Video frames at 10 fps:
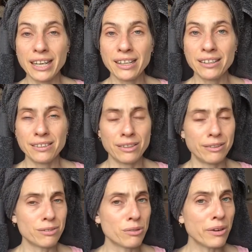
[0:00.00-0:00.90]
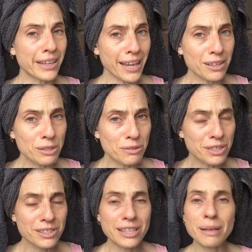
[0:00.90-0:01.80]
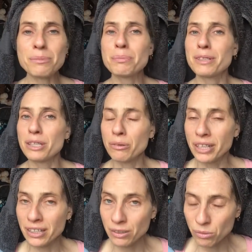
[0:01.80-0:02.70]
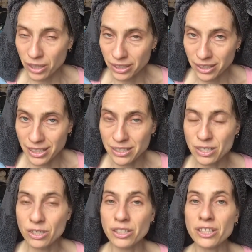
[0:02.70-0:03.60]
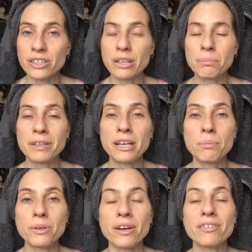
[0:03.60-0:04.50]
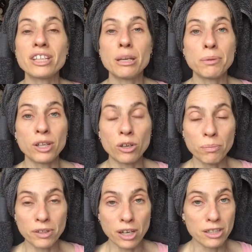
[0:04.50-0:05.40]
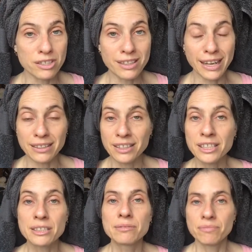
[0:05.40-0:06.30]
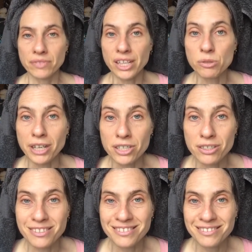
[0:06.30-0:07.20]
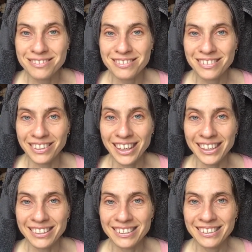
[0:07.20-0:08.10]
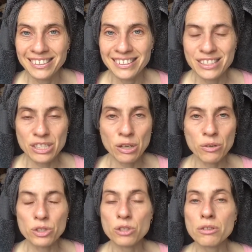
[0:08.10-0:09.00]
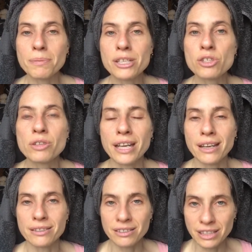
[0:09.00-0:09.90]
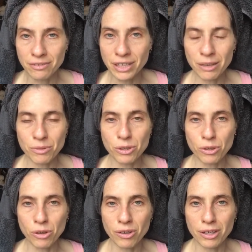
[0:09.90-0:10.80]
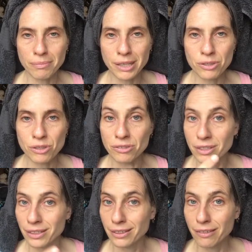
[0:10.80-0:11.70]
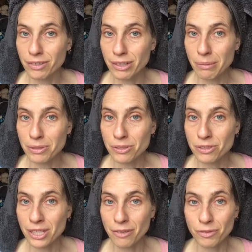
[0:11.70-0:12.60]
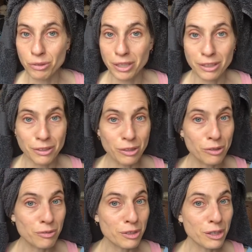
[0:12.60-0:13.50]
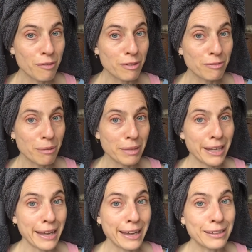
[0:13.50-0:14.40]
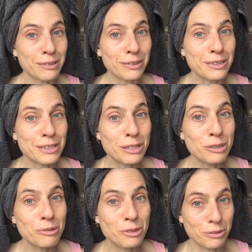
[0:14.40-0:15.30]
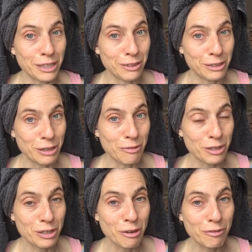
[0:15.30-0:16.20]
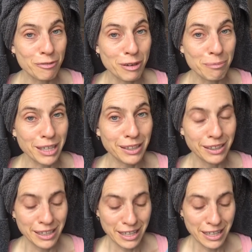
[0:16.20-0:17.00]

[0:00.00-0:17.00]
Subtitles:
at it, throwing attitudes at times, but knowing you want God to clean you up and help you out and keeping an open heart to that, that's righteous. Okay? So do the best you can to love God with your whole heart, mind, and soul. Love your neighbors yourself. You hear it over and over from me, and you'll continue to hear it over and over from me.